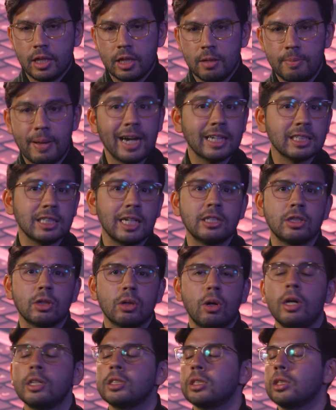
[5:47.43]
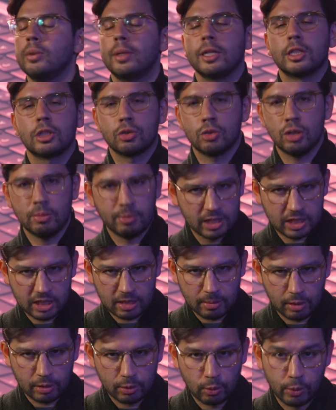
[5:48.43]
The backsides are also extremely
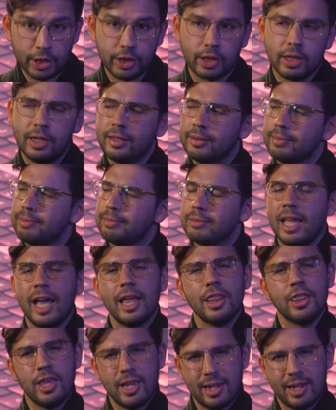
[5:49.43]
similar with, get